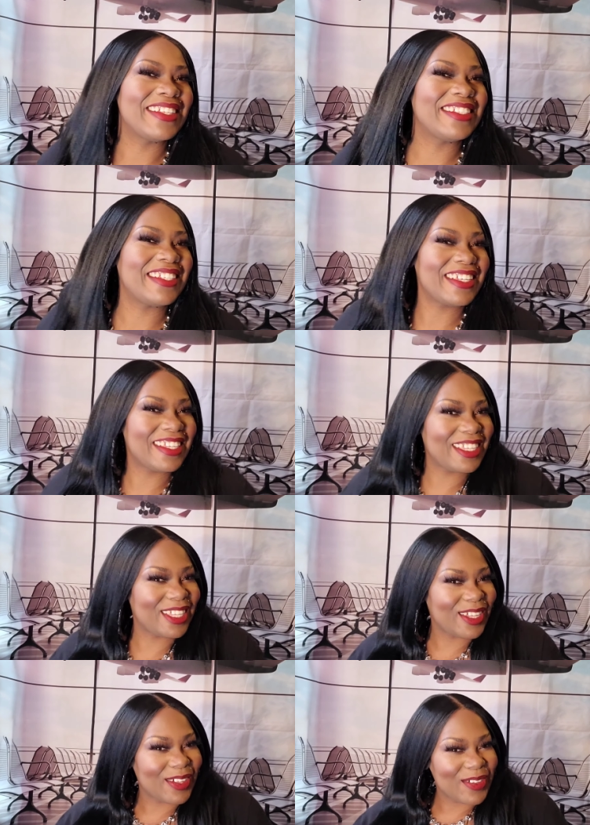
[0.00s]
She
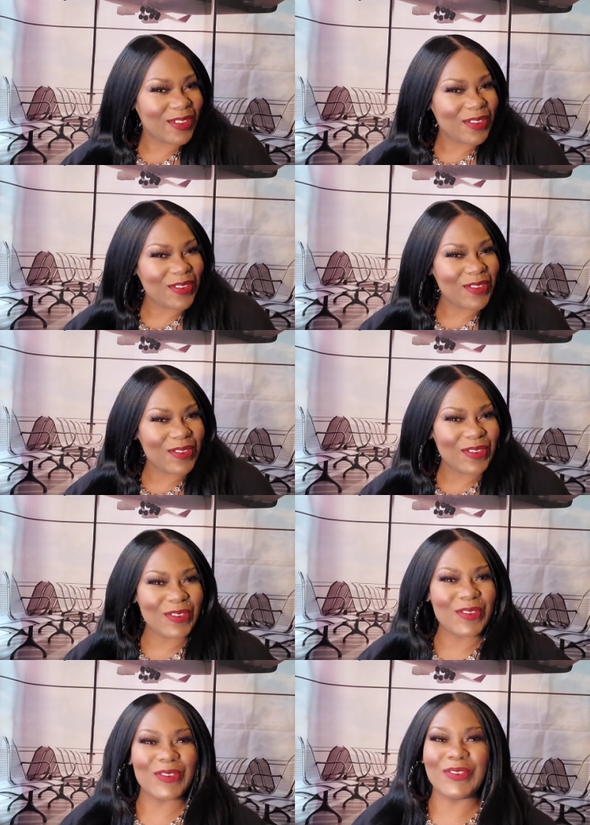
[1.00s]

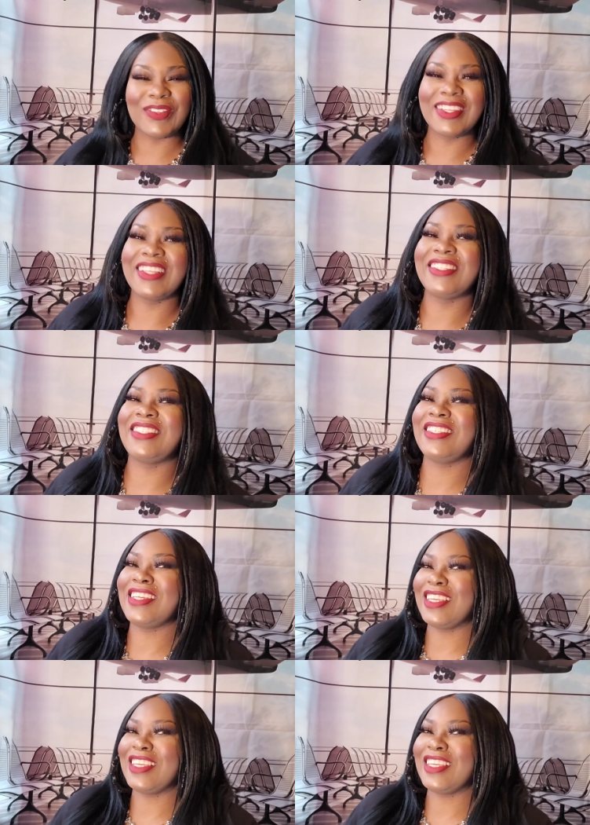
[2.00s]
cute. She